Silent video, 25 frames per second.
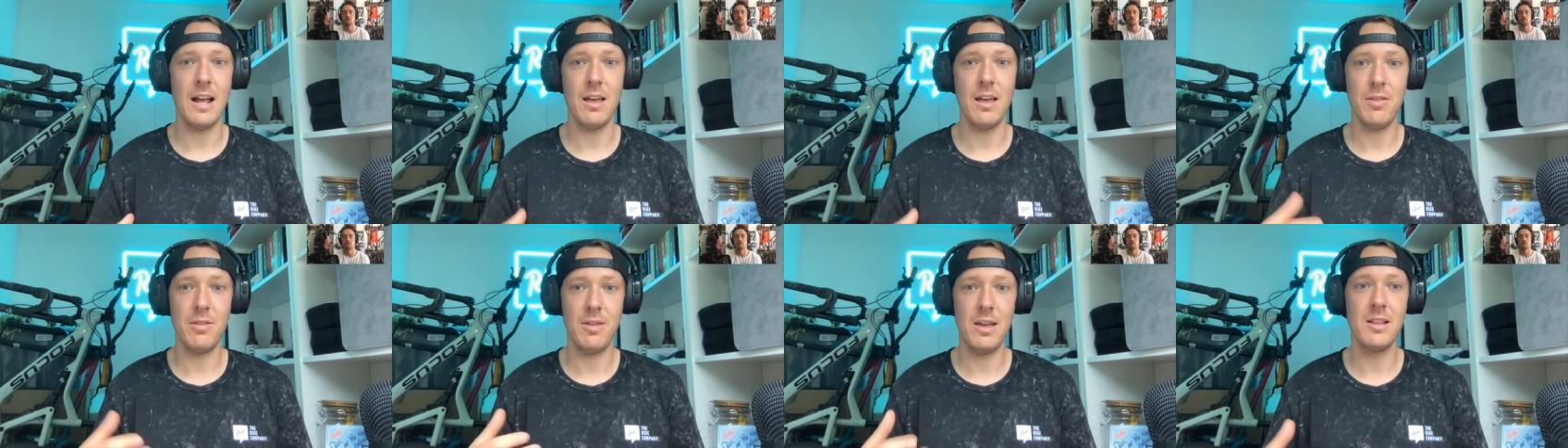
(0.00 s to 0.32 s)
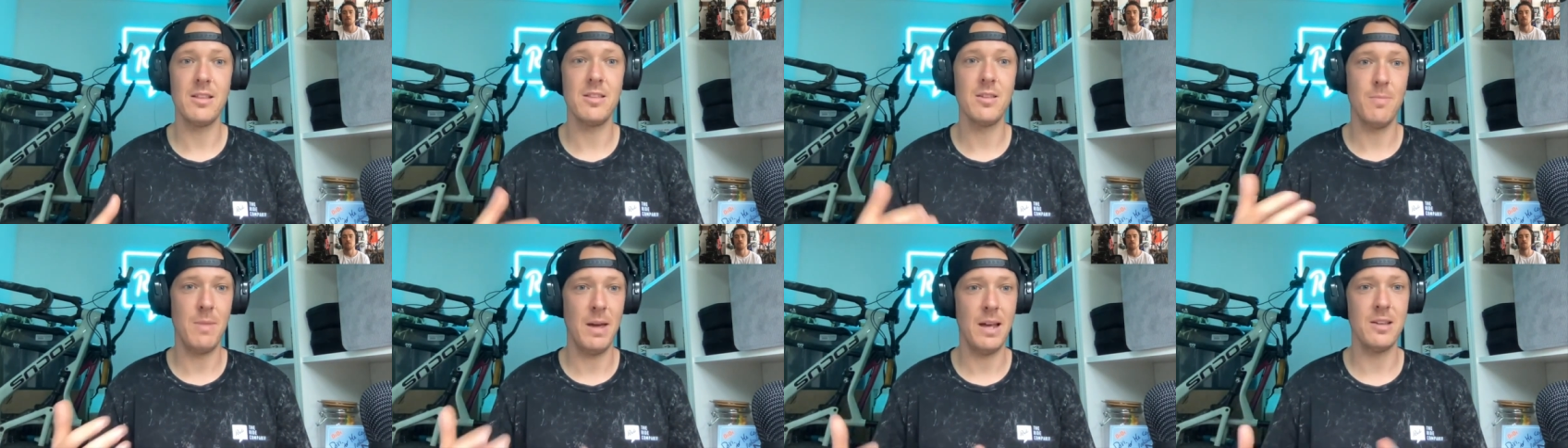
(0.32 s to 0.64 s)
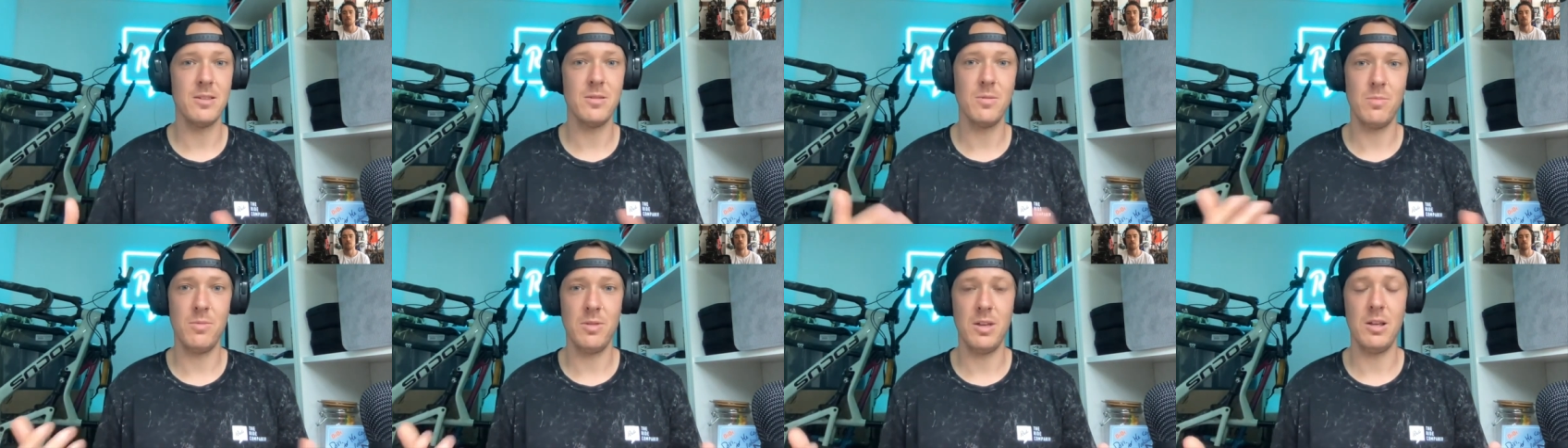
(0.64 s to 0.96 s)
thing to make
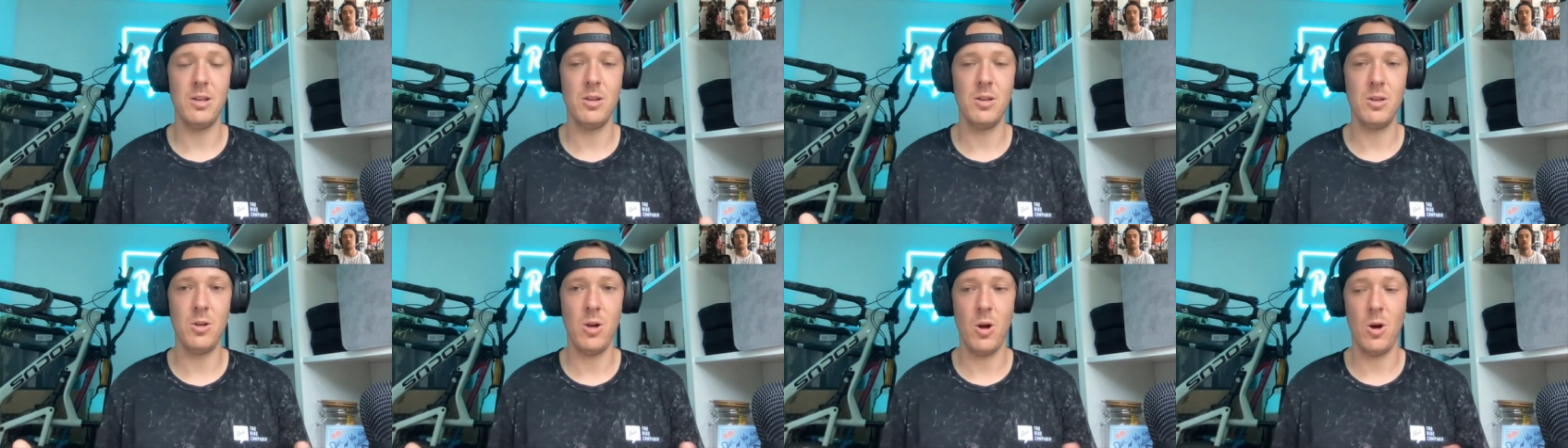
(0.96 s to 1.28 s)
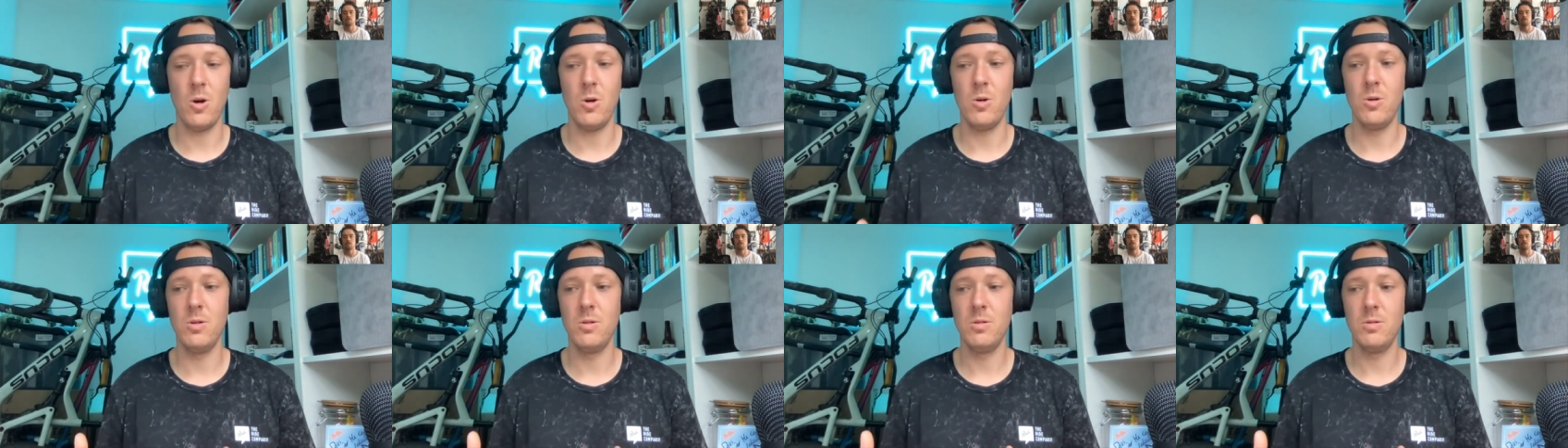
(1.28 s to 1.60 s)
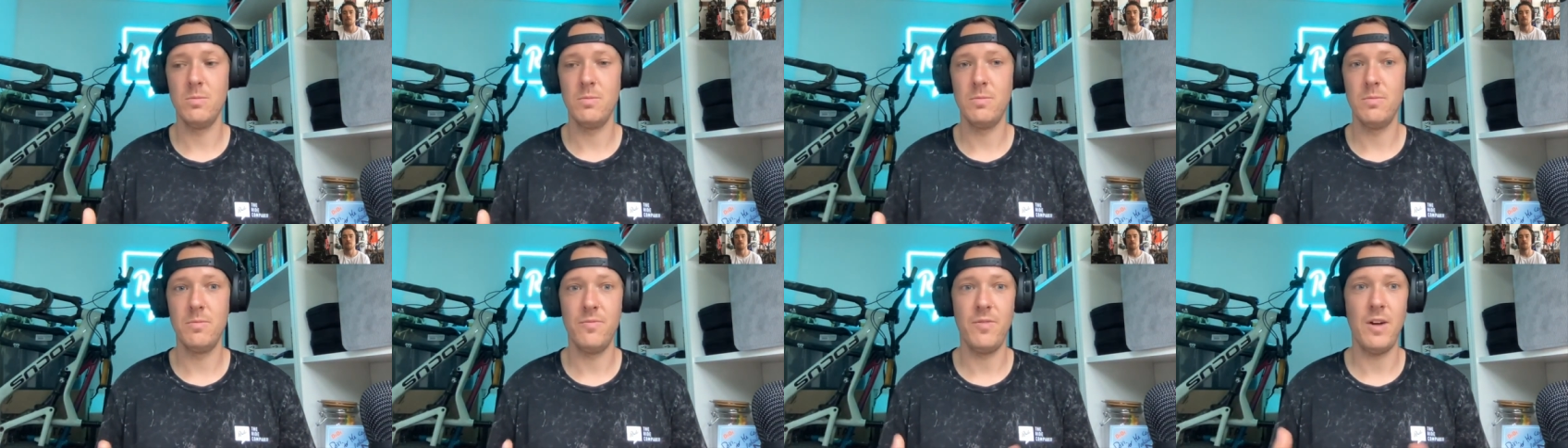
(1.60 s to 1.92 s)
something go
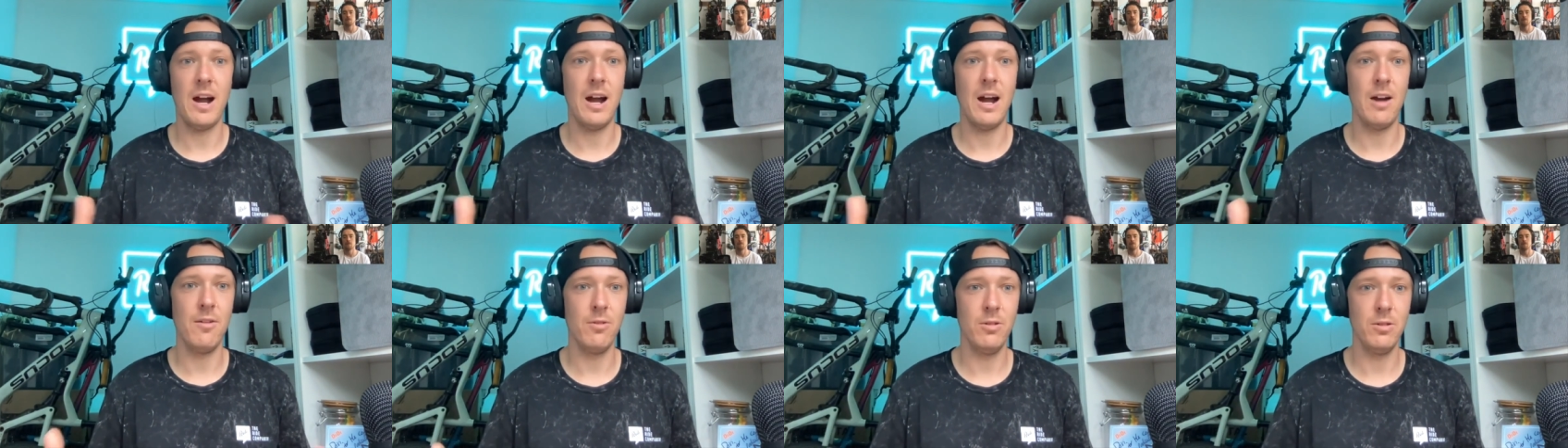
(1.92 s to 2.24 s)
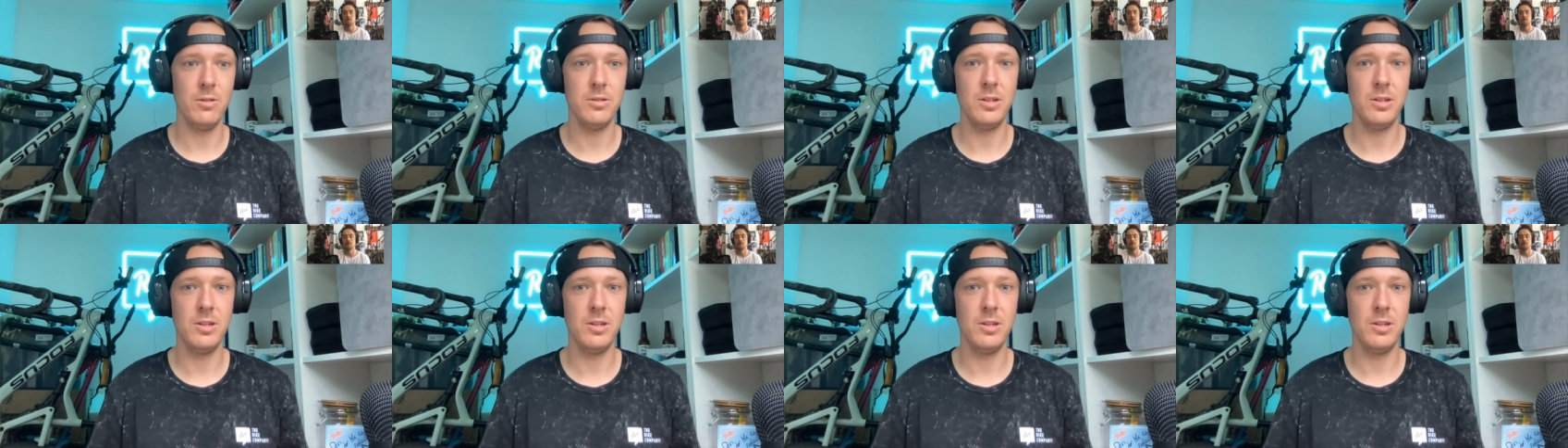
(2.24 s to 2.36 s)
viral.